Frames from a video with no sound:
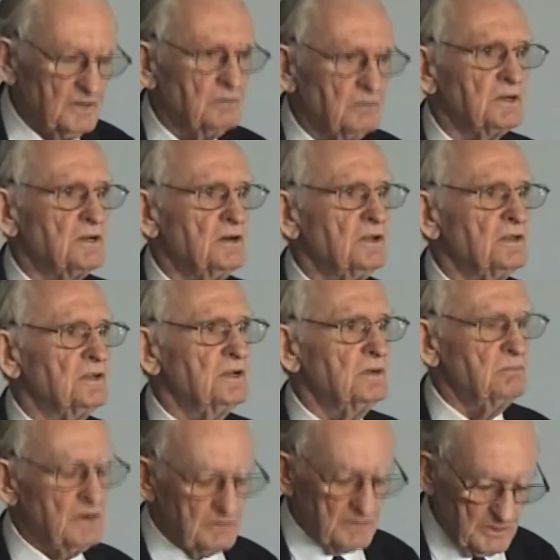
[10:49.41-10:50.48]
went on their
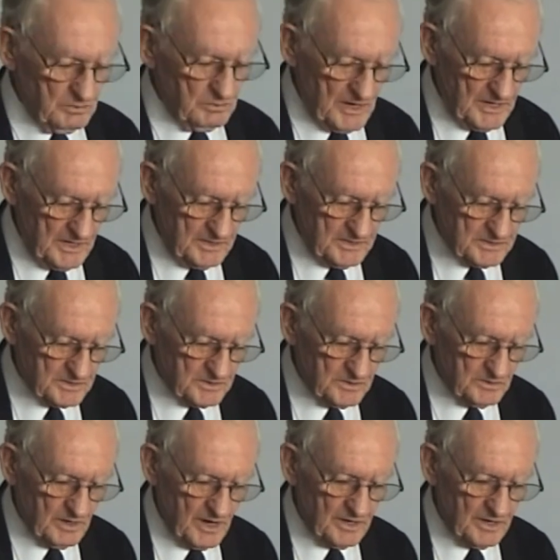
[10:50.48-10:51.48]
merry way to